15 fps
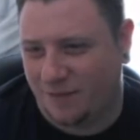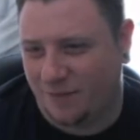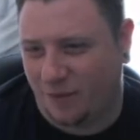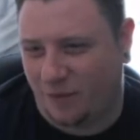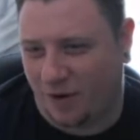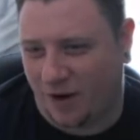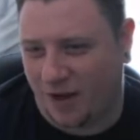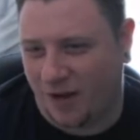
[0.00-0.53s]
But
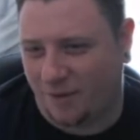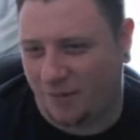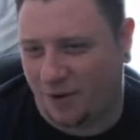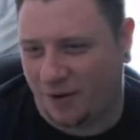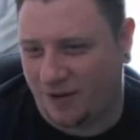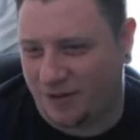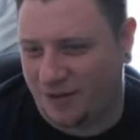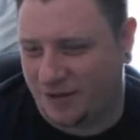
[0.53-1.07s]
what I am
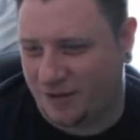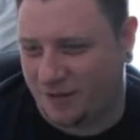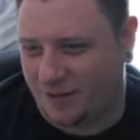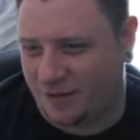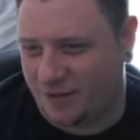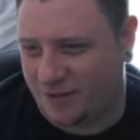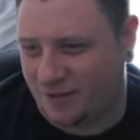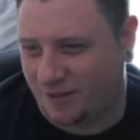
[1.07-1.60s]
going to
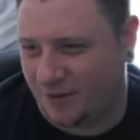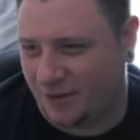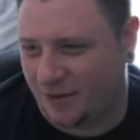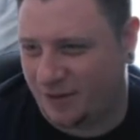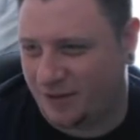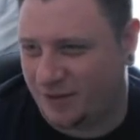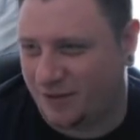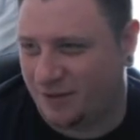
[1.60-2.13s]
do is I'm
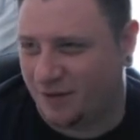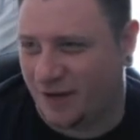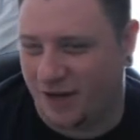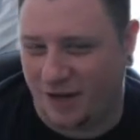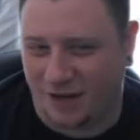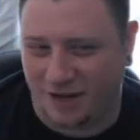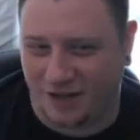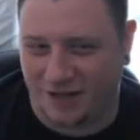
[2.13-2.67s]
going to
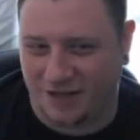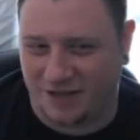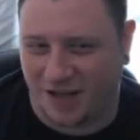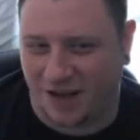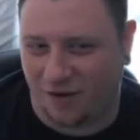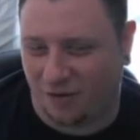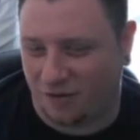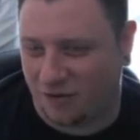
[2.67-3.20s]
at least
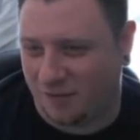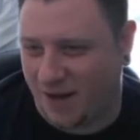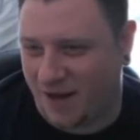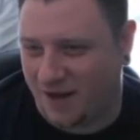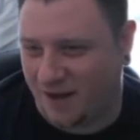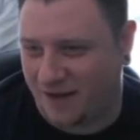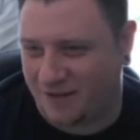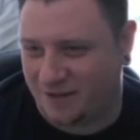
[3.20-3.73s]
get all the
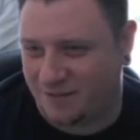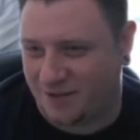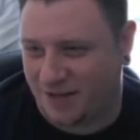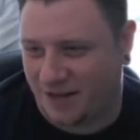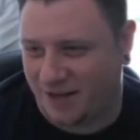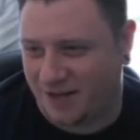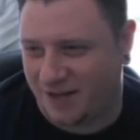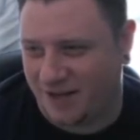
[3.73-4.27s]
main items that
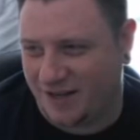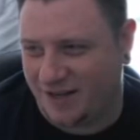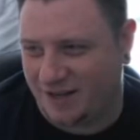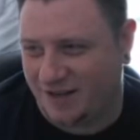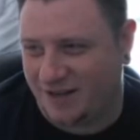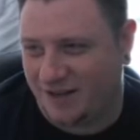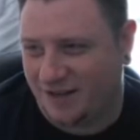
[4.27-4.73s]
I need,